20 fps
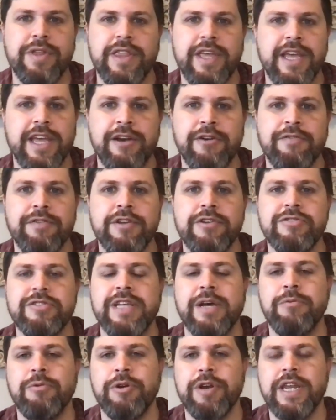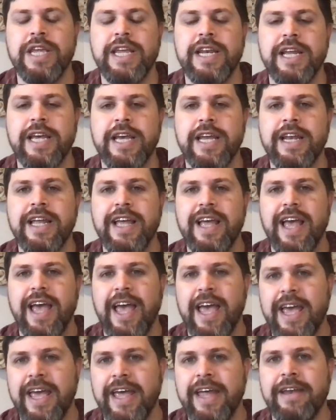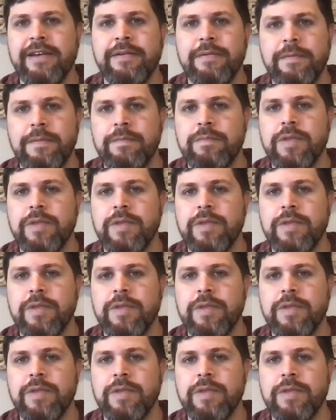the interviews that were needed, and